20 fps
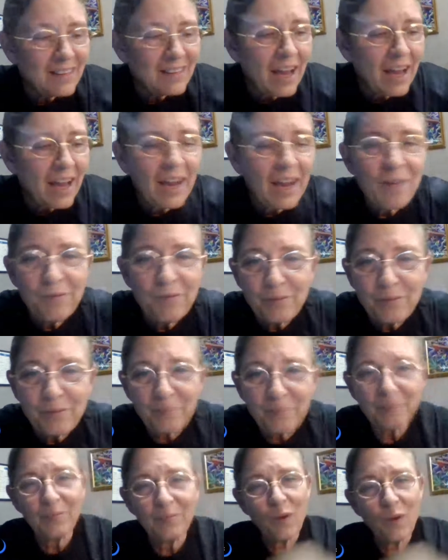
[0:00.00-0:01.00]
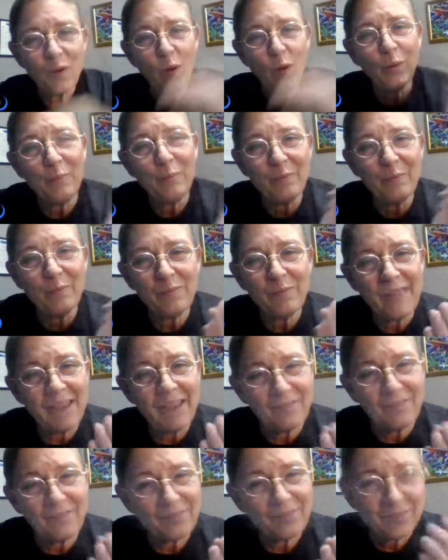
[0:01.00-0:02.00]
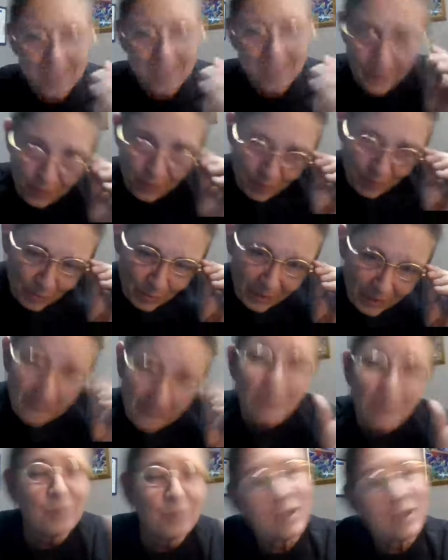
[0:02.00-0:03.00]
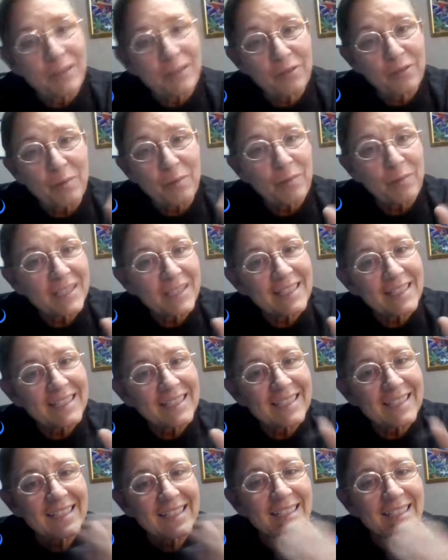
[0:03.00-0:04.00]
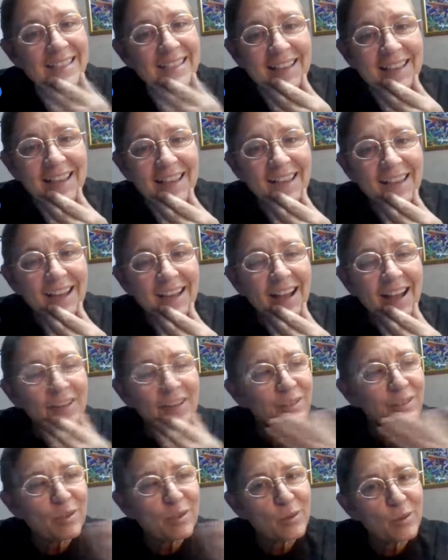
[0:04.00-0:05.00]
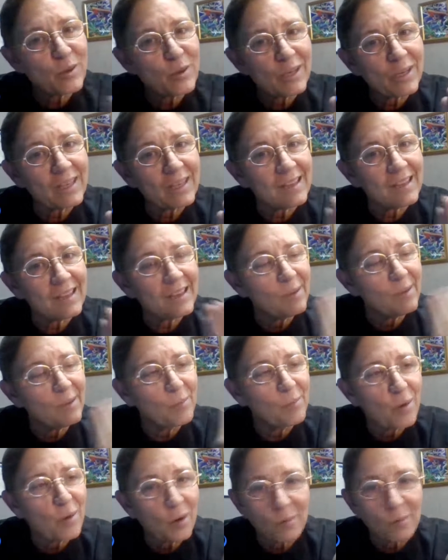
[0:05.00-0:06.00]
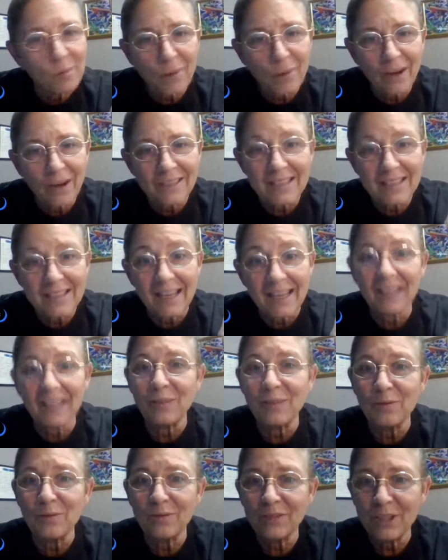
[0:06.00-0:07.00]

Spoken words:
I have old, I have stuff from like three different businesses that I've stored important parts that I could